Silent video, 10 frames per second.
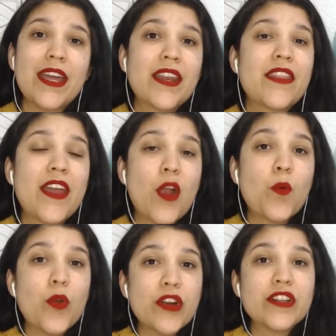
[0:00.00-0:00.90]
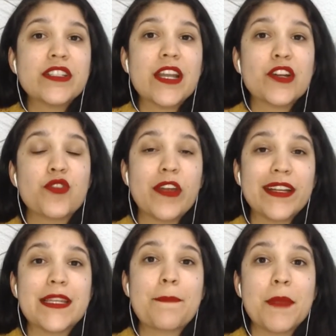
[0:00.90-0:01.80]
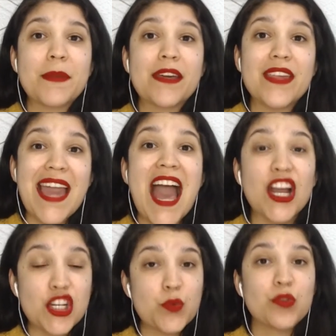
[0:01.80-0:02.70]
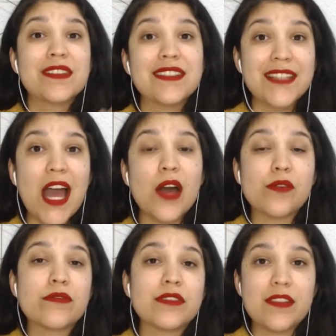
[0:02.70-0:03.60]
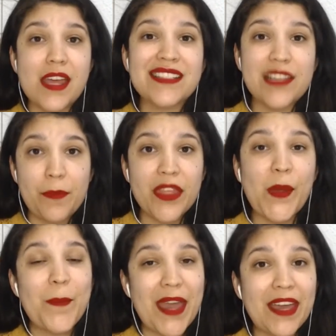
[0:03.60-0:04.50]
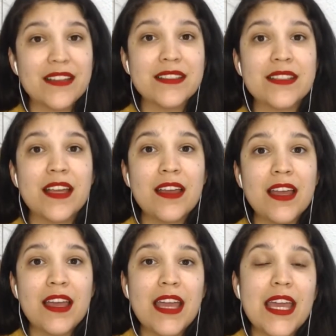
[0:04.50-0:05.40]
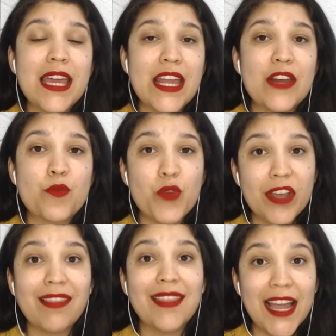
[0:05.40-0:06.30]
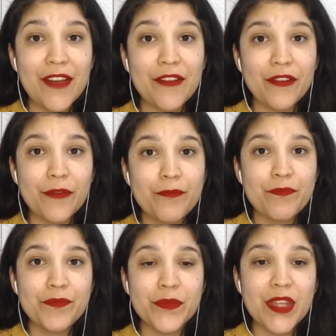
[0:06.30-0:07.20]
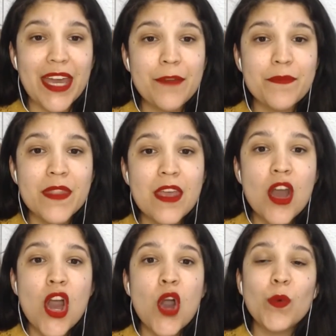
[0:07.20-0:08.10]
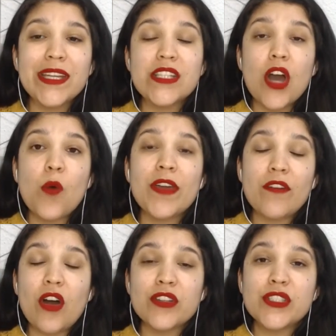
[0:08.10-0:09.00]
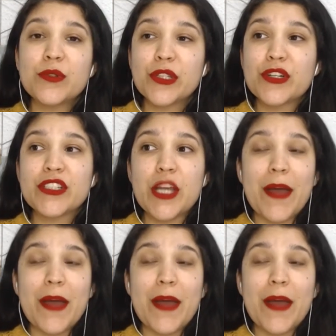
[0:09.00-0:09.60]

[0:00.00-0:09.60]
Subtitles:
there are words that are trying to mimic the actual sounds that something makes in real life. Okay, we've also learned about